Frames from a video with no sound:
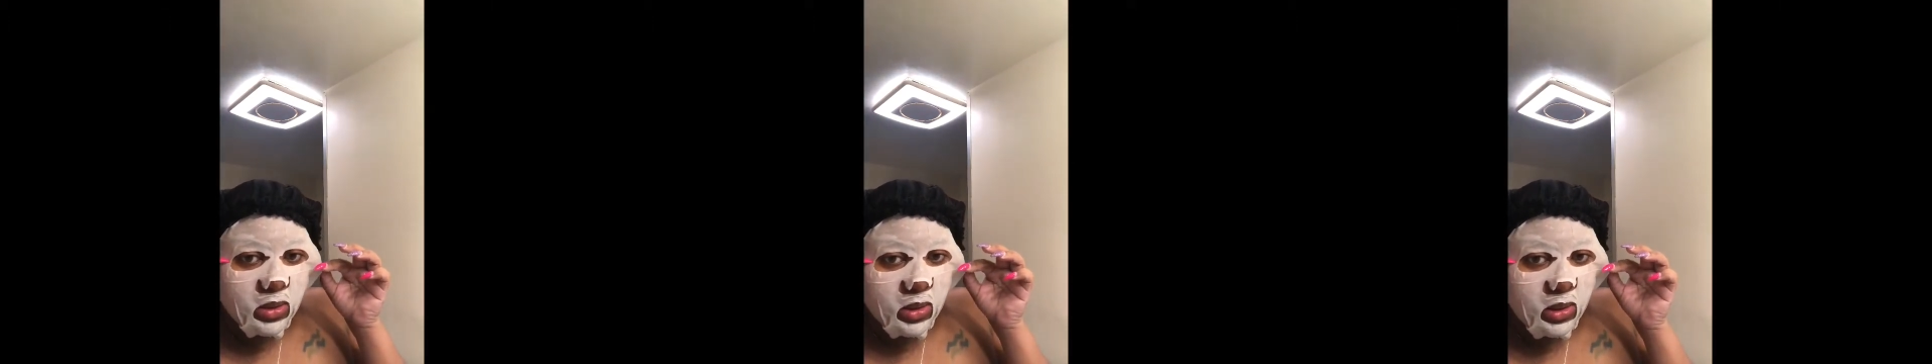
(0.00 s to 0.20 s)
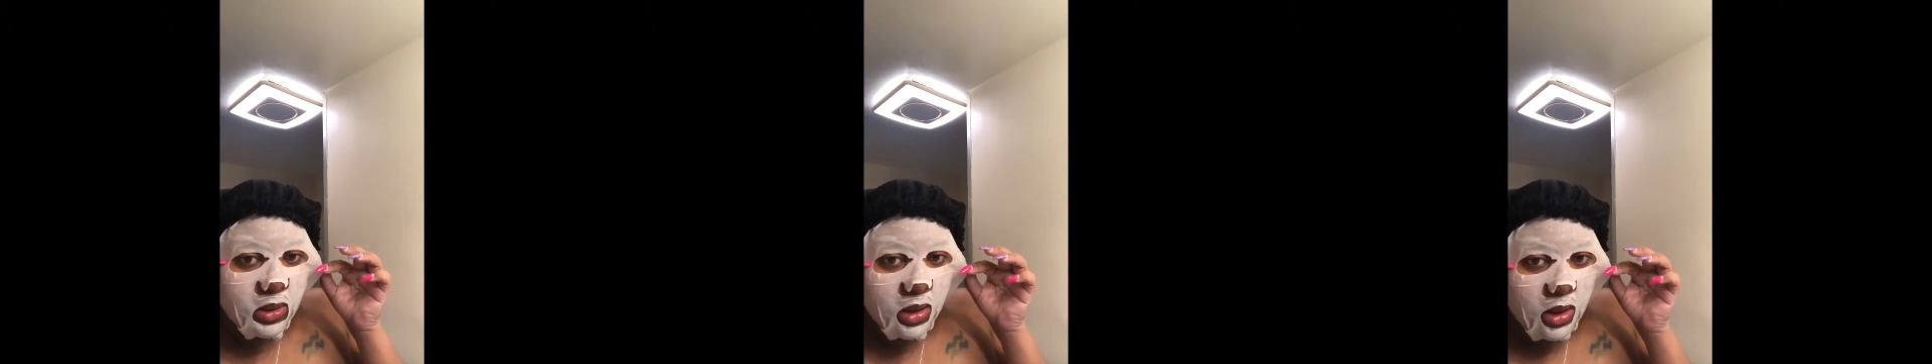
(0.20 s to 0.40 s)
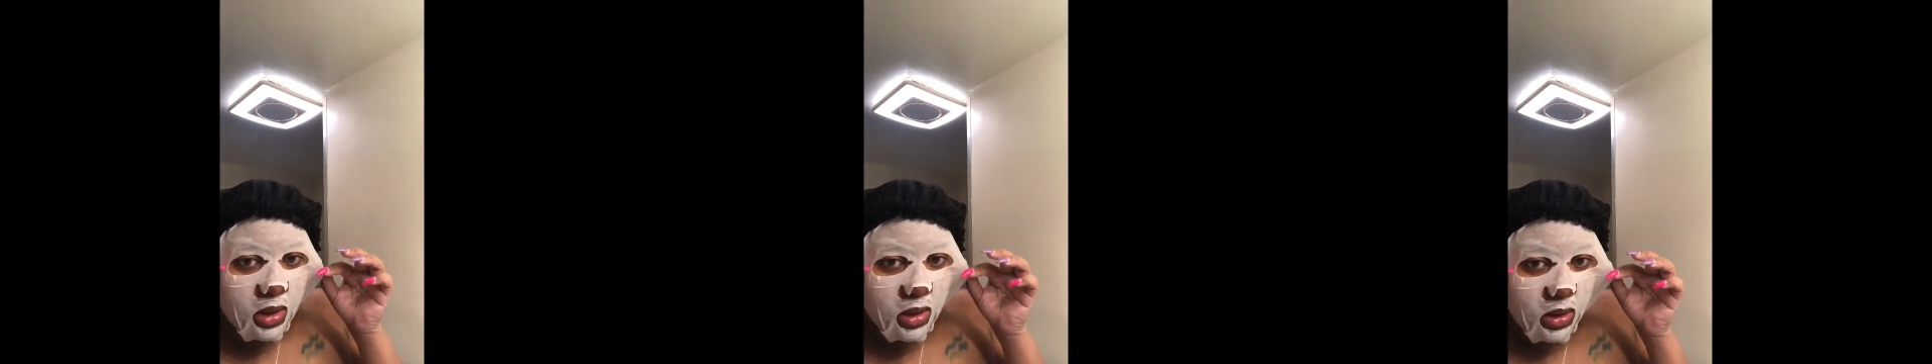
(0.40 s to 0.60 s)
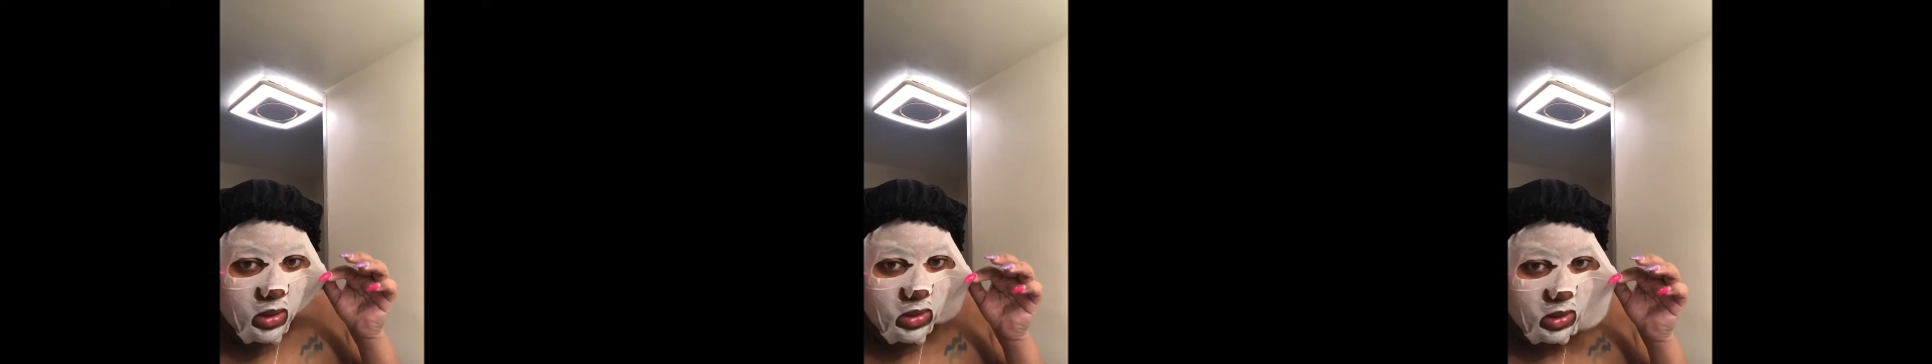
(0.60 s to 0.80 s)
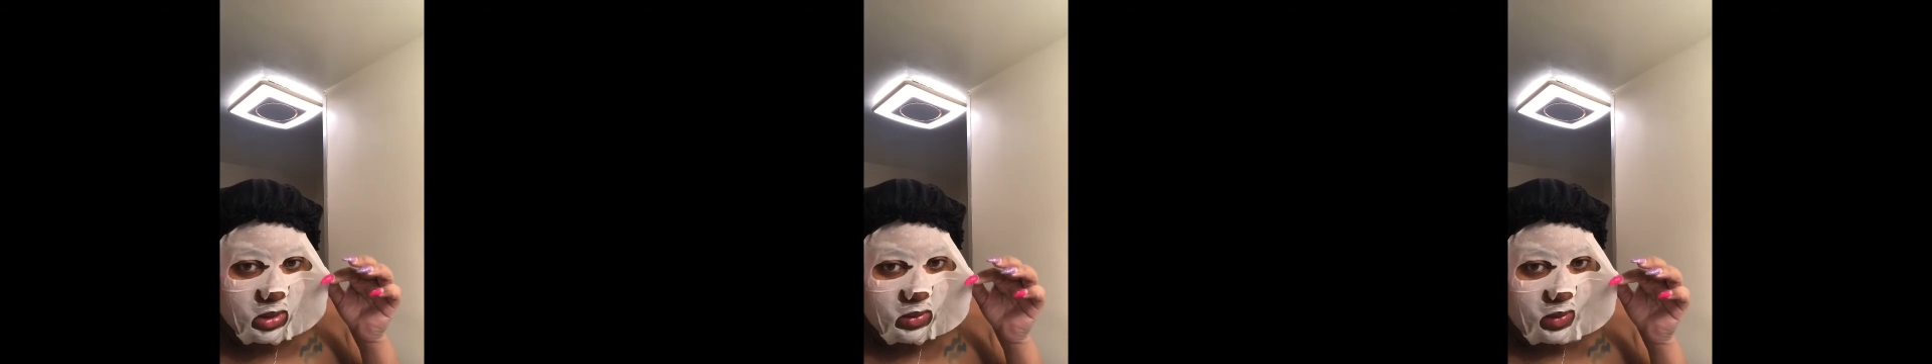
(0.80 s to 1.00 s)
20,
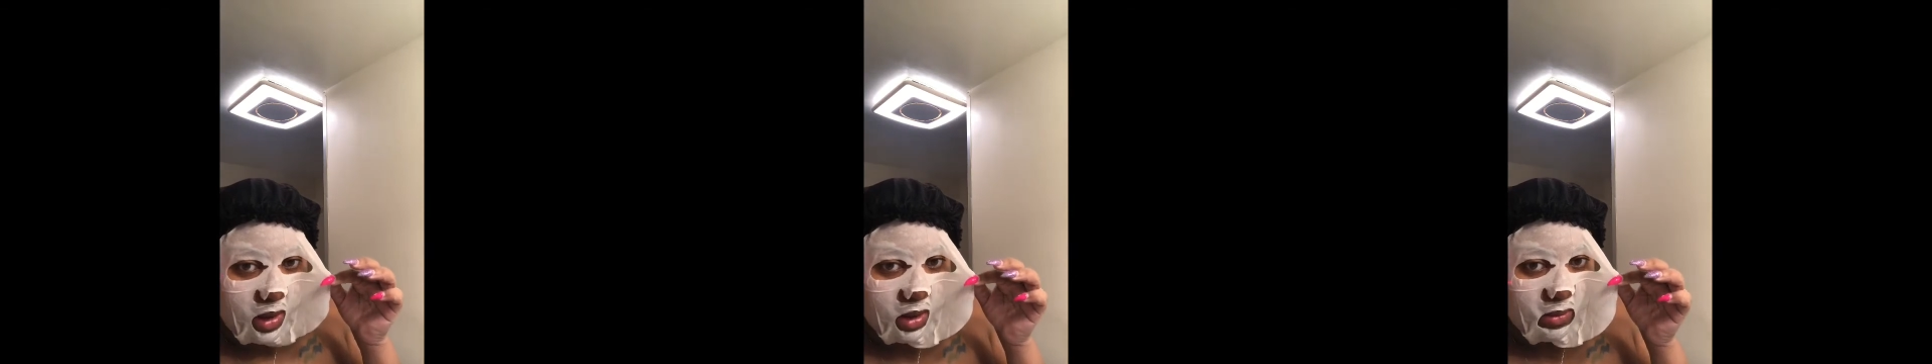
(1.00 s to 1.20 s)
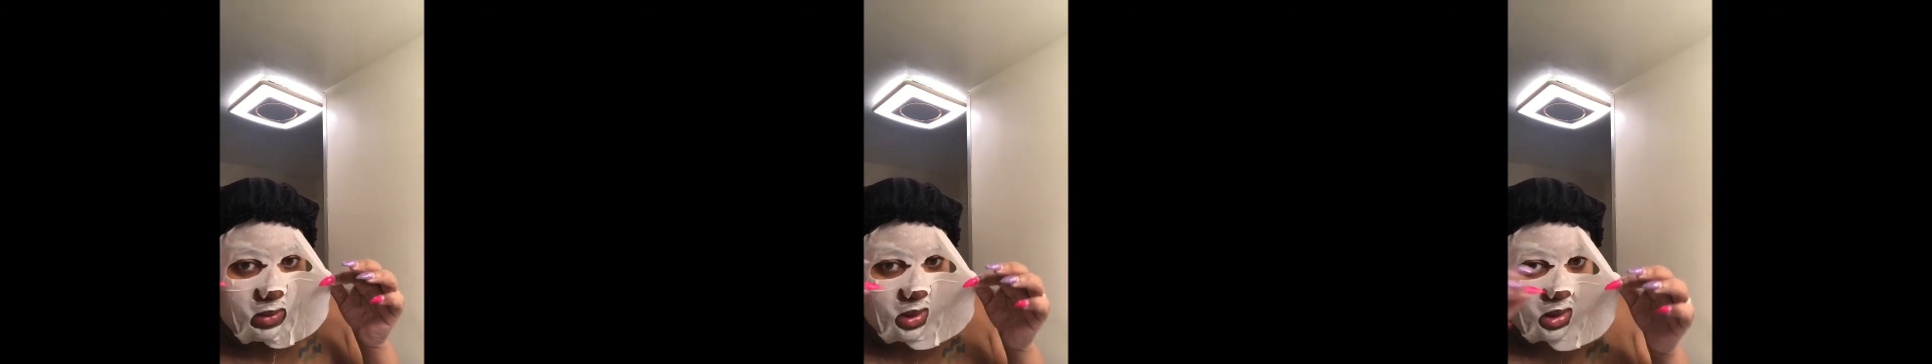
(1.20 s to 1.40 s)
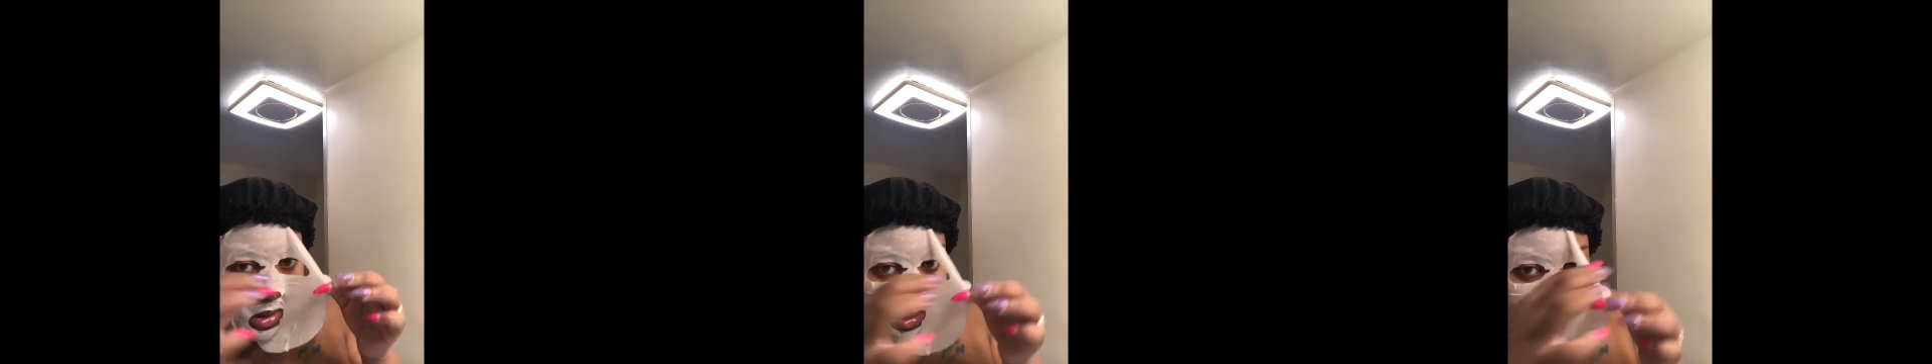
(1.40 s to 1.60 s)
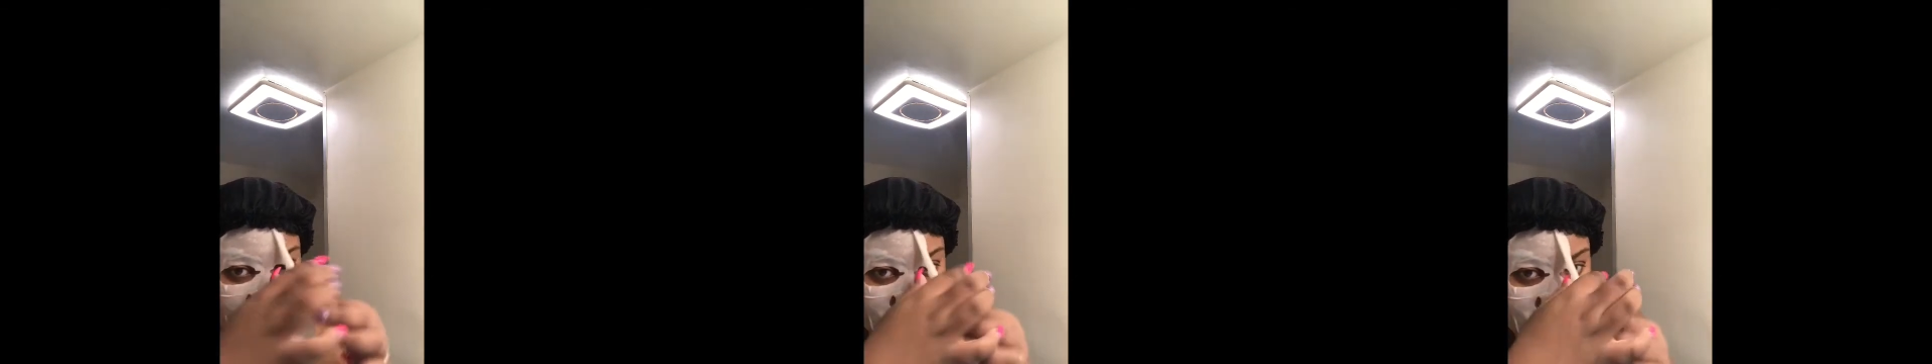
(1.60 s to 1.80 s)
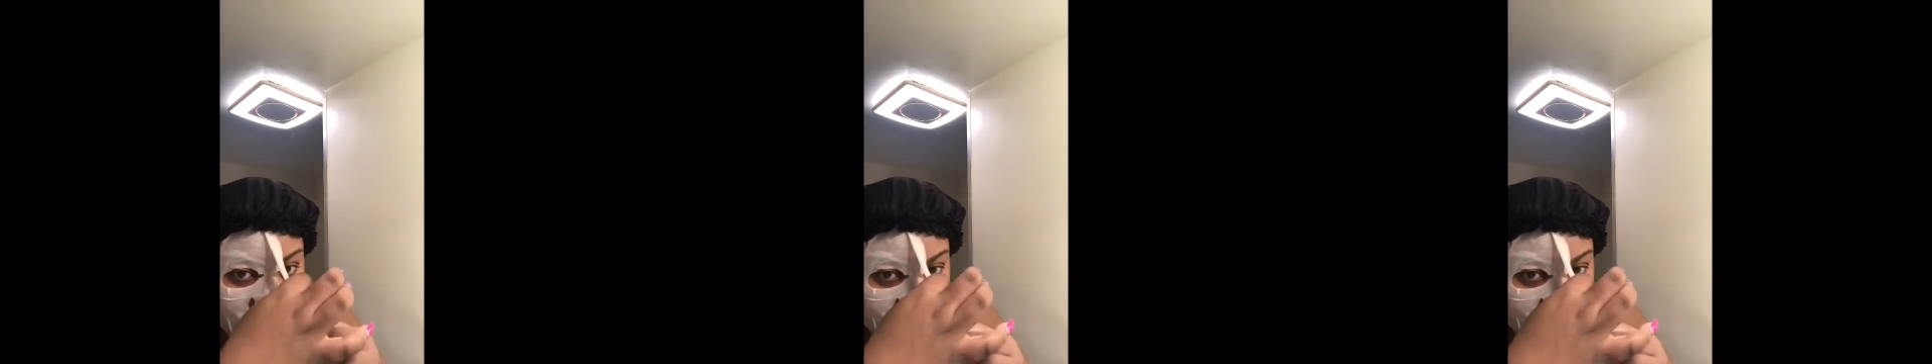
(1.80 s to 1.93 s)
25 minutes.